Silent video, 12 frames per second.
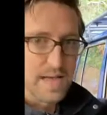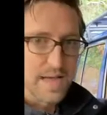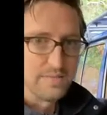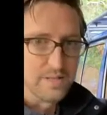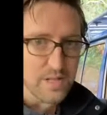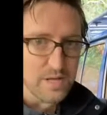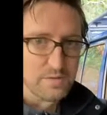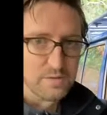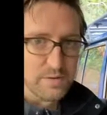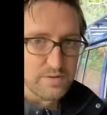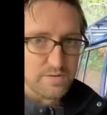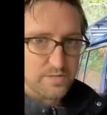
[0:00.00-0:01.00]
have the
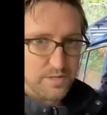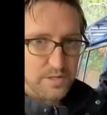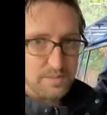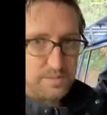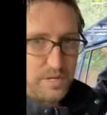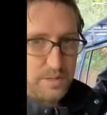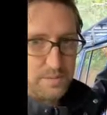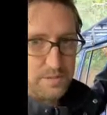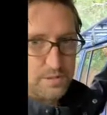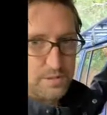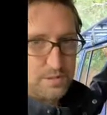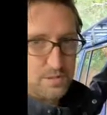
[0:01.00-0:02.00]
luxury of just being able
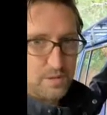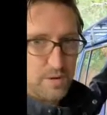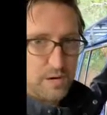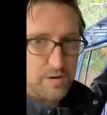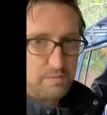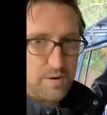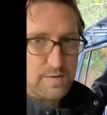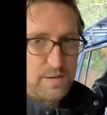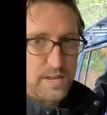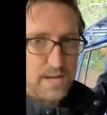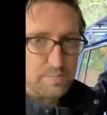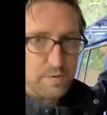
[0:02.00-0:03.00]
to
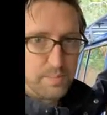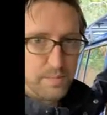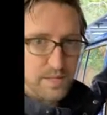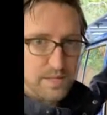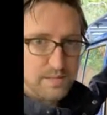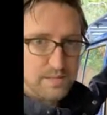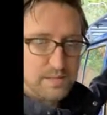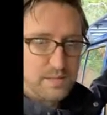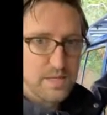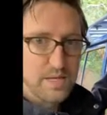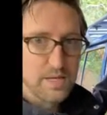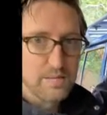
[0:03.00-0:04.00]
unrivet and replace
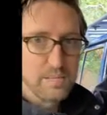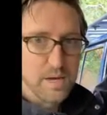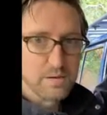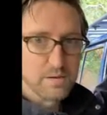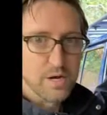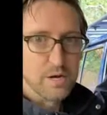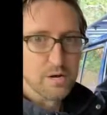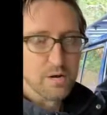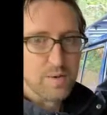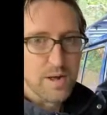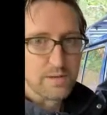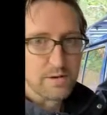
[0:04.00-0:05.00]
the metal gutter
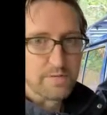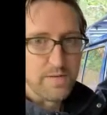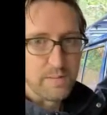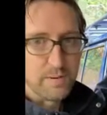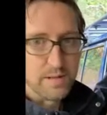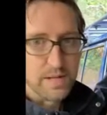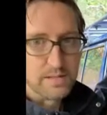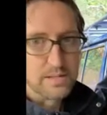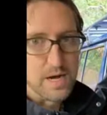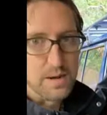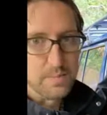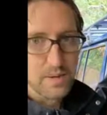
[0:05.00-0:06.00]
around their fiberglass
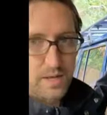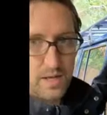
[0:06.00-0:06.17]
top.